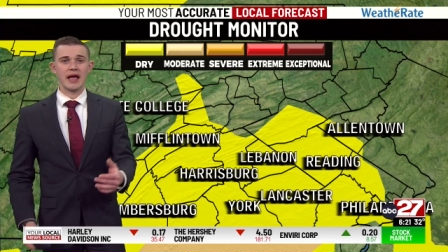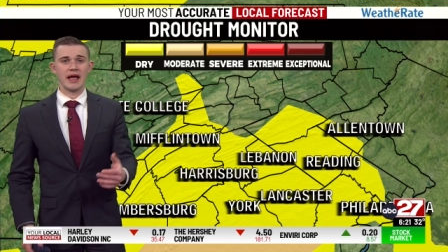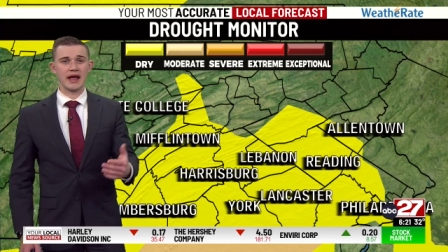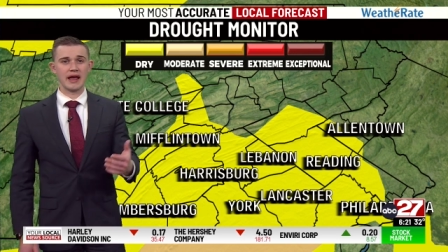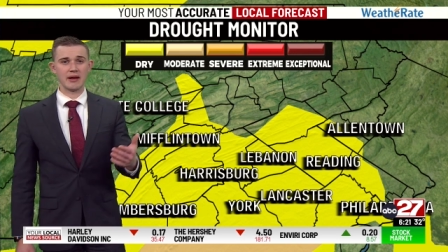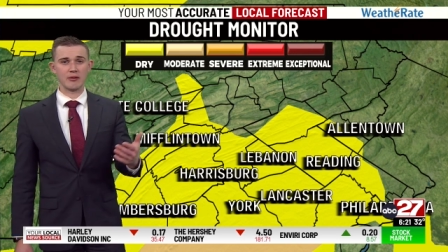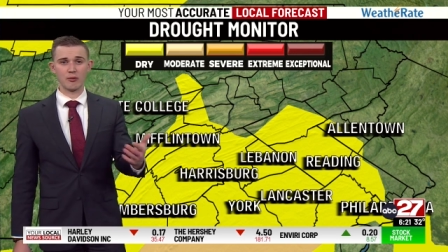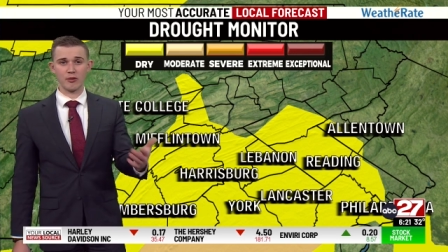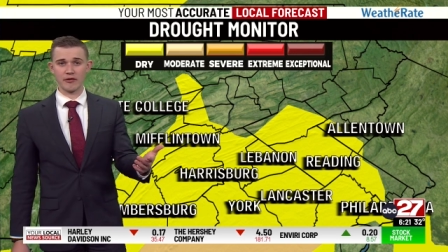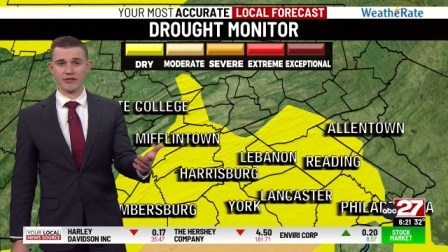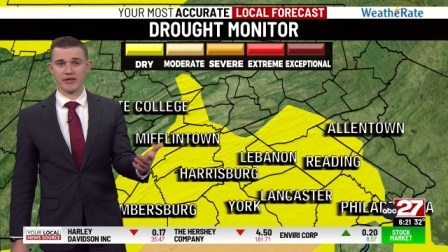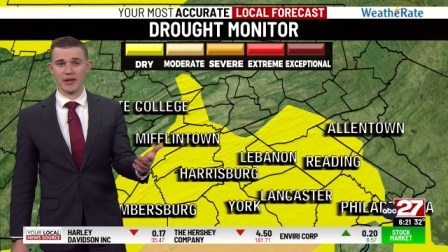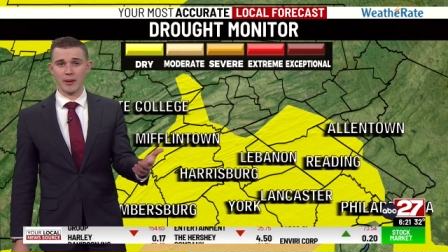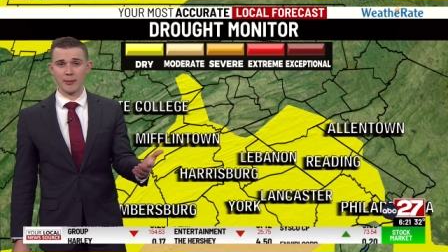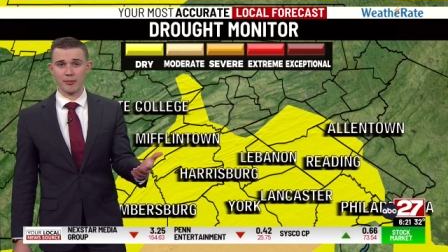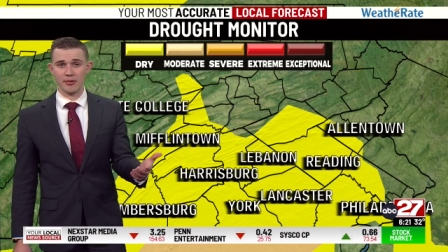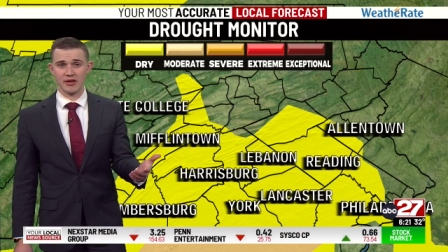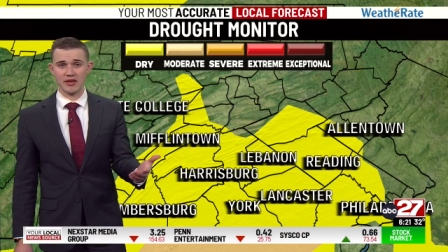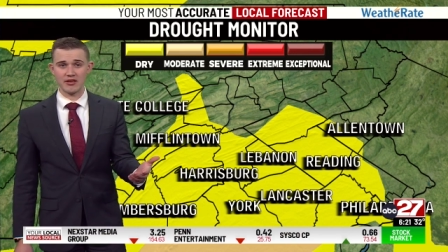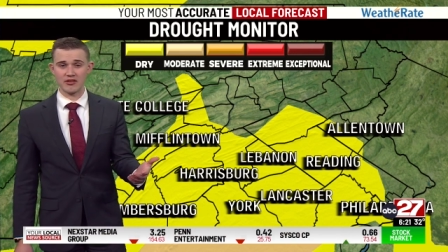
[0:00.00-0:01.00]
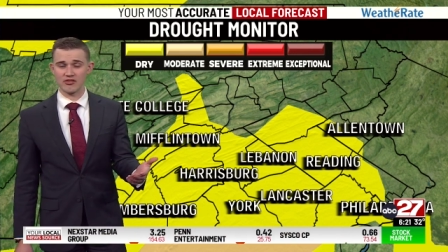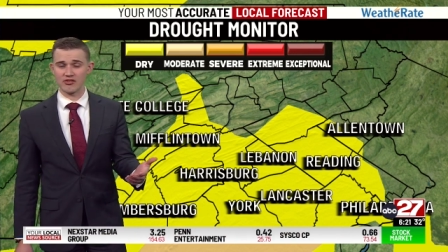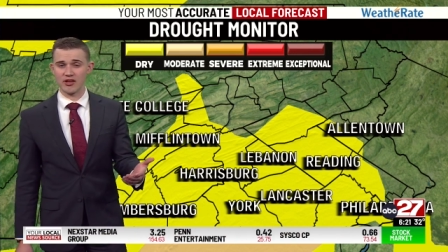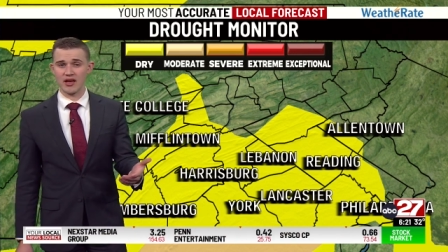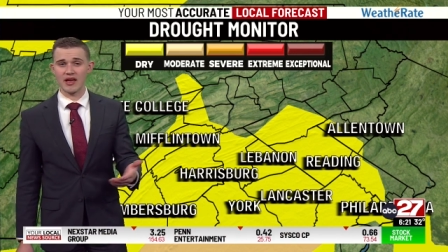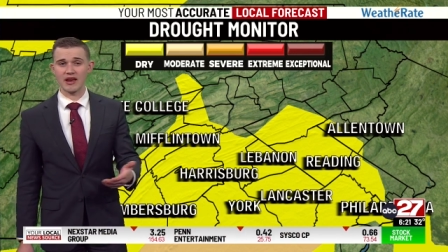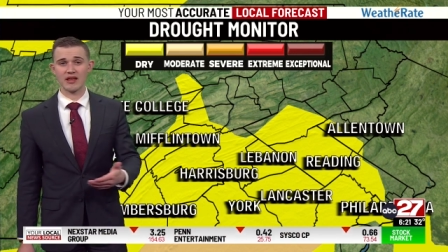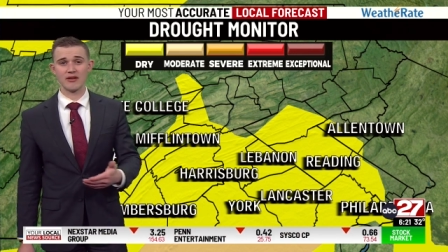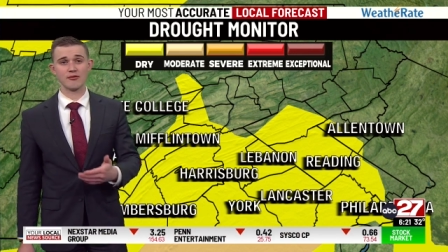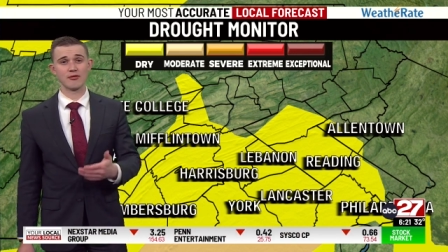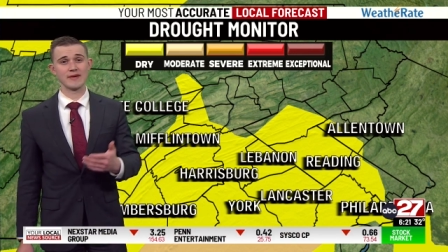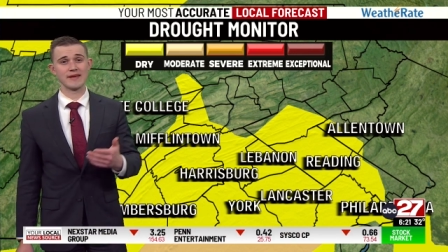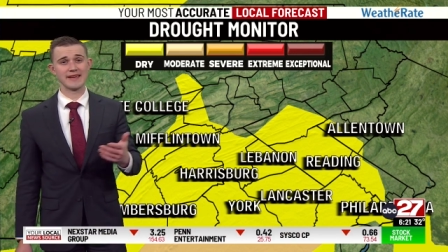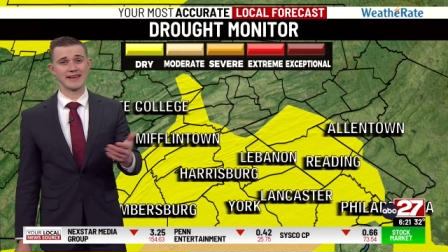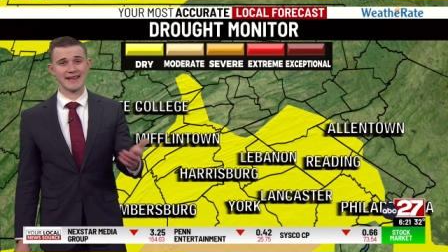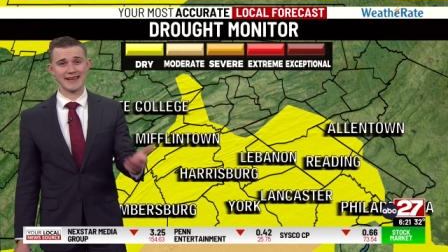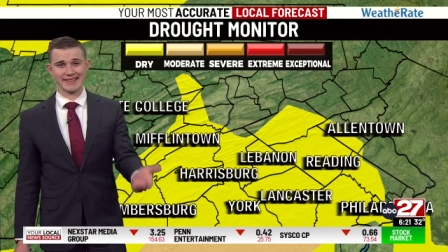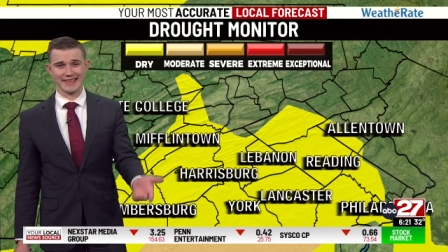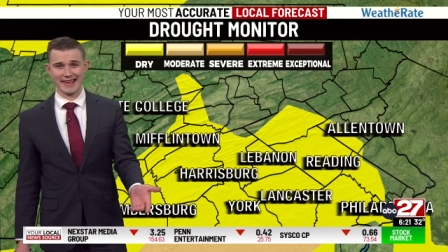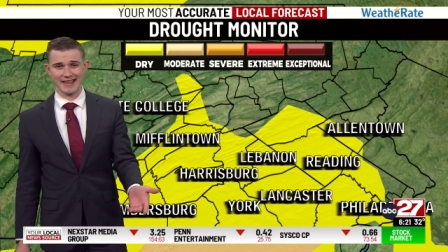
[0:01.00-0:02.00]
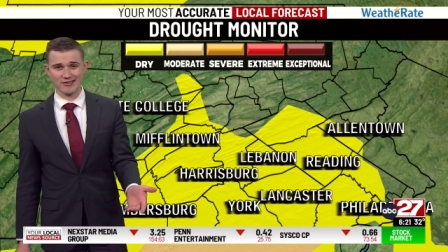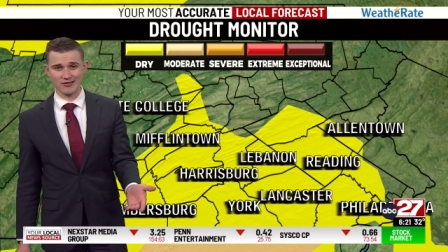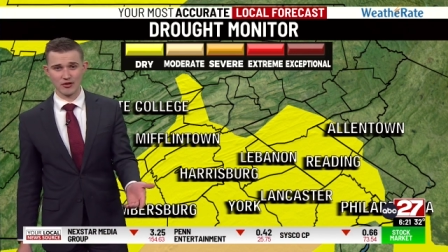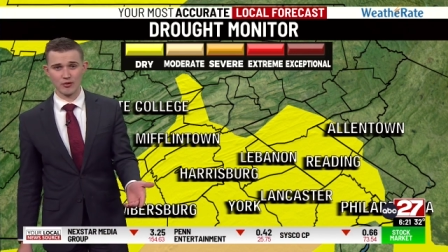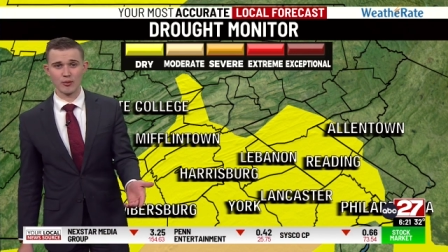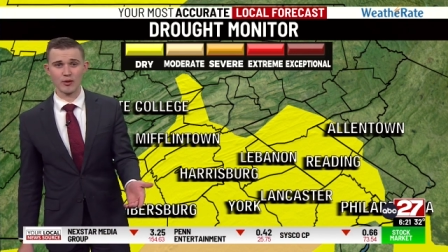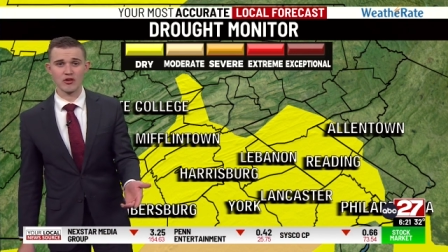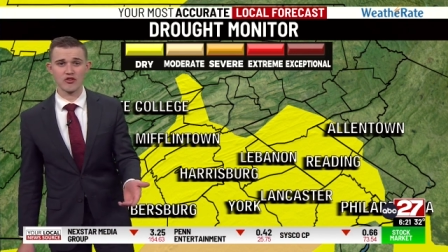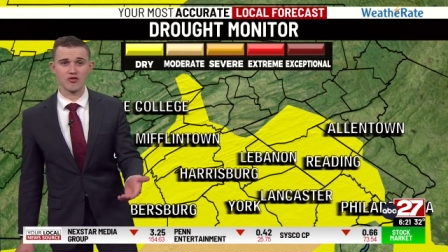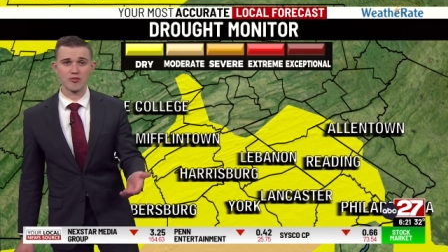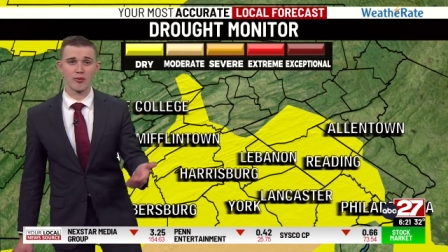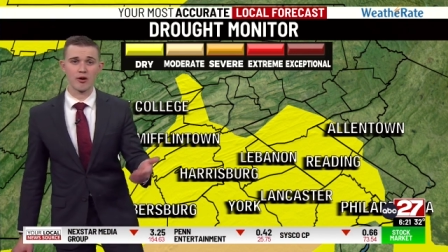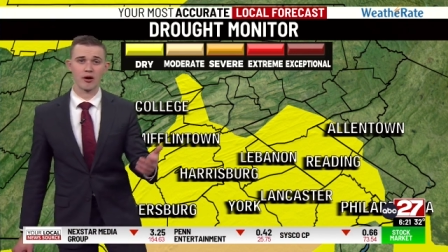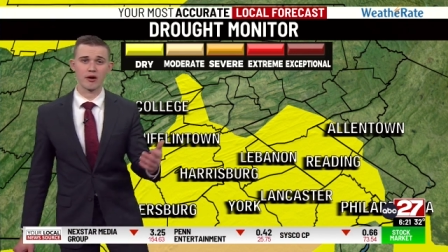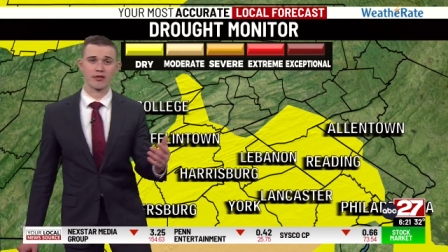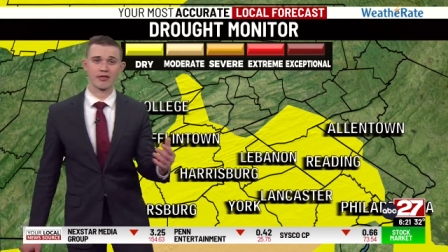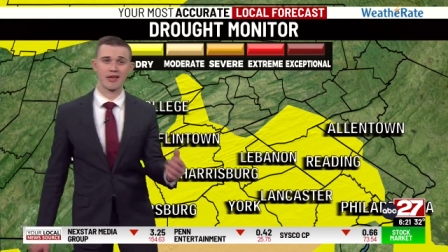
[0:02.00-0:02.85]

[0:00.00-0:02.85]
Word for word: And with that being said, if we can get that two inch mark,